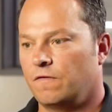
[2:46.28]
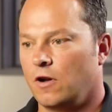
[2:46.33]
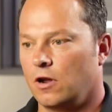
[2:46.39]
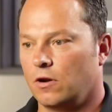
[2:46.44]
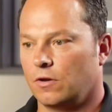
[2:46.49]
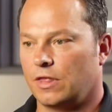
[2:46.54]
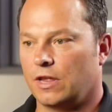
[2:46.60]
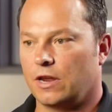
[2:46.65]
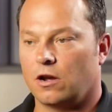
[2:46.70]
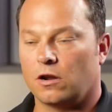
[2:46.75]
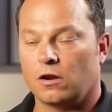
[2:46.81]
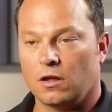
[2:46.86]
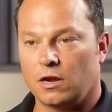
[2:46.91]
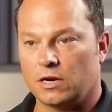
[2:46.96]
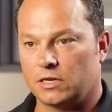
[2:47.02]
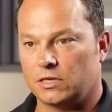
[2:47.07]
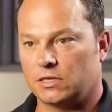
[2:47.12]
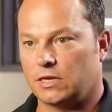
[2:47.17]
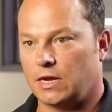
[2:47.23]
Final thing I'd
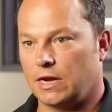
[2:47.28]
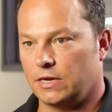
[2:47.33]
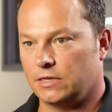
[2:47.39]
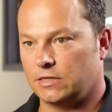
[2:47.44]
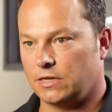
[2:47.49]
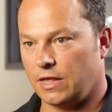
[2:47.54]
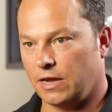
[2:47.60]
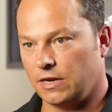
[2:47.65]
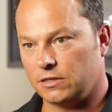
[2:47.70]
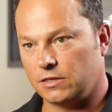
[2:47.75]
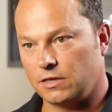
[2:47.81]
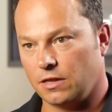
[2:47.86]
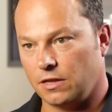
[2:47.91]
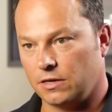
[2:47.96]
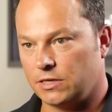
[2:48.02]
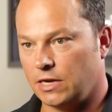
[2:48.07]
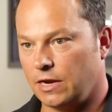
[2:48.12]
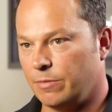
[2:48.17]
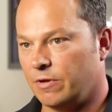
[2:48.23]
like to say is thanks
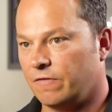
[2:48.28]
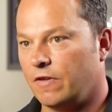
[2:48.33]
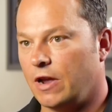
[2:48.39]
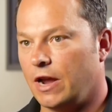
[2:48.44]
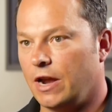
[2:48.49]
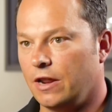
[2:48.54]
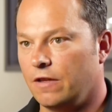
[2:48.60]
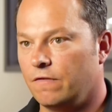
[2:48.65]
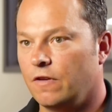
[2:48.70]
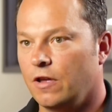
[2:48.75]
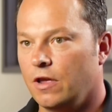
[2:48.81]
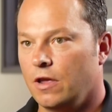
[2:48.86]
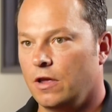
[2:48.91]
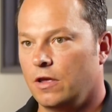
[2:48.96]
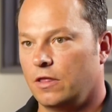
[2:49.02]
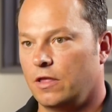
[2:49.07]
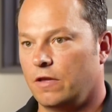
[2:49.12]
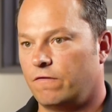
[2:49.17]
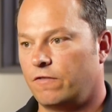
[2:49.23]
to the team at Vative.
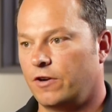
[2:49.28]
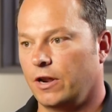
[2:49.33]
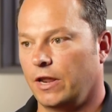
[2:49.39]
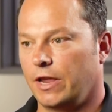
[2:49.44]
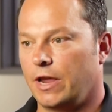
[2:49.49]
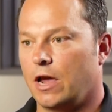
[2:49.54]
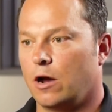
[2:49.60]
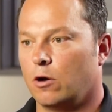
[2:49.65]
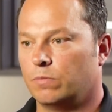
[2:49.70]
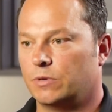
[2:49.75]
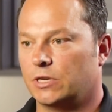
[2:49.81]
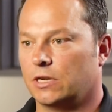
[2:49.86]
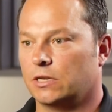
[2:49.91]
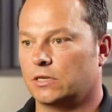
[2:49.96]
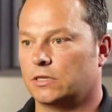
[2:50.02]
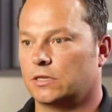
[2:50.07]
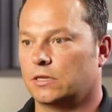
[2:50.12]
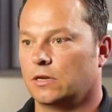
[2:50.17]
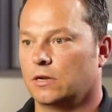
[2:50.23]
They've really helped
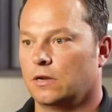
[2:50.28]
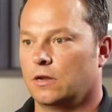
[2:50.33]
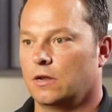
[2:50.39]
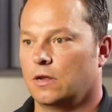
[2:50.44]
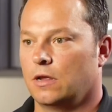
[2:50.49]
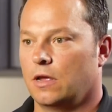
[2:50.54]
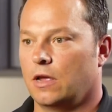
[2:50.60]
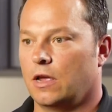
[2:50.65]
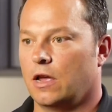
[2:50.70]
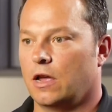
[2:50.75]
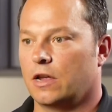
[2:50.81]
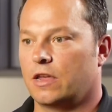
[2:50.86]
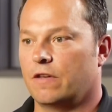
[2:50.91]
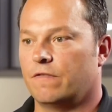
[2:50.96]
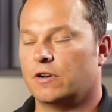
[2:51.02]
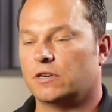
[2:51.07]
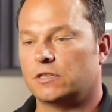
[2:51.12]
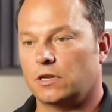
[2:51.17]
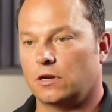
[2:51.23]
us,
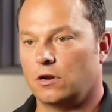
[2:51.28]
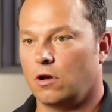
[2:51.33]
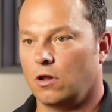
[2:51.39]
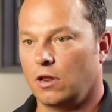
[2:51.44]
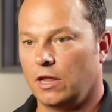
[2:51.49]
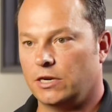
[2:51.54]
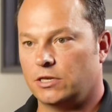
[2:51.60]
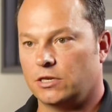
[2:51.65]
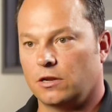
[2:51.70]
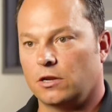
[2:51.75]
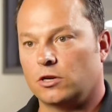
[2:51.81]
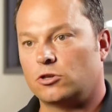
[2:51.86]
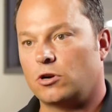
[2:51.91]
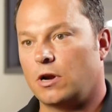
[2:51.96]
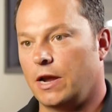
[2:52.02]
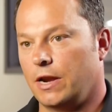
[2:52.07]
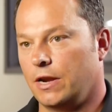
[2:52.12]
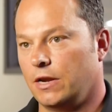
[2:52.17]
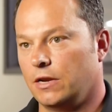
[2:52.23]
given us the knowledge and the
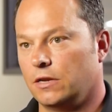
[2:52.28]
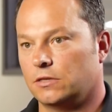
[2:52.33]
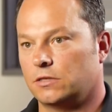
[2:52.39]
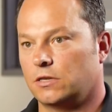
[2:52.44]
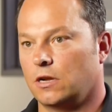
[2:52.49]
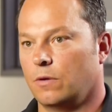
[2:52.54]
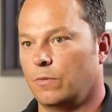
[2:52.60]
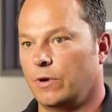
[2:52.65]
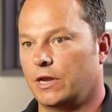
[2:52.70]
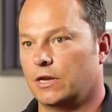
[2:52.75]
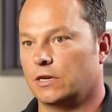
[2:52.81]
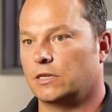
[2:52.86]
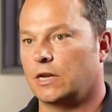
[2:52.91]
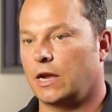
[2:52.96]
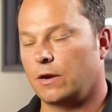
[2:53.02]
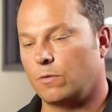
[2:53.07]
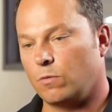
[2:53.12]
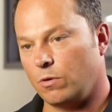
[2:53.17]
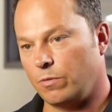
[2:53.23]
training so we can
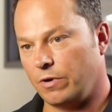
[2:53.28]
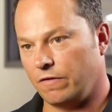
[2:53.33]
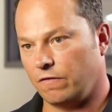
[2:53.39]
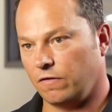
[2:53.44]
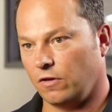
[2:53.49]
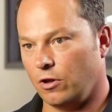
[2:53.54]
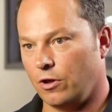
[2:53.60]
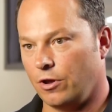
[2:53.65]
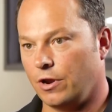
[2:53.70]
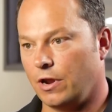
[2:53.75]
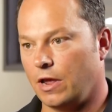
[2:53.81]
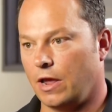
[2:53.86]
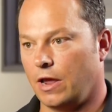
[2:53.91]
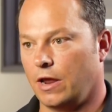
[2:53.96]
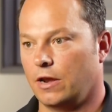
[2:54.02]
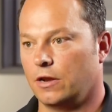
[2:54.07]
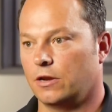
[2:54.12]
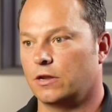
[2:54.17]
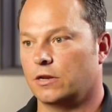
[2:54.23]
take what we've learnt
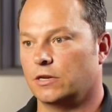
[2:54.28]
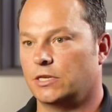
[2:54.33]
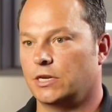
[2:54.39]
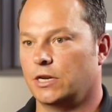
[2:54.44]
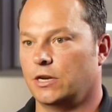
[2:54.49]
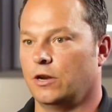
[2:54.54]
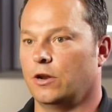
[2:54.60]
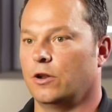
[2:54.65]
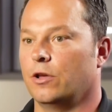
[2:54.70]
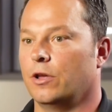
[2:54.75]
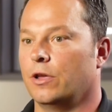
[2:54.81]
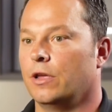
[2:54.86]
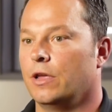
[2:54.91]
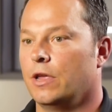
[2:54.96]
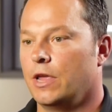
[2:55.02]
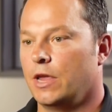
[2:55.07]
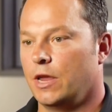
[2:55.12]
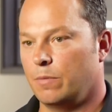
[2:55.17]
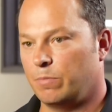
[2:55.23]
and continue
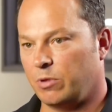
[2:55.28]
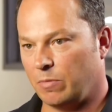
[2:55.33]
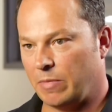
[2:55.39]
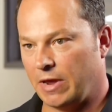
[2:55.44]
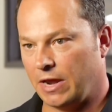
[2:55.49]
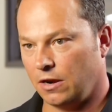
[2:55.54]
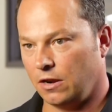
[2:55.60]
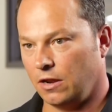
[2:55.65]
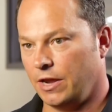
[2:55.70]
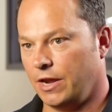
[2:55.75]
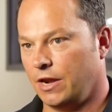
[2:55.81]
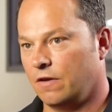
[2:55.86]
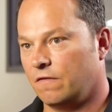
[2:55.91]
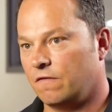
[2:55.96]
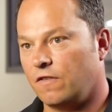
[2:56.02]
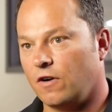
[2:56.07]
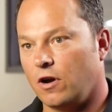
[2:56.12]
to implement Lean and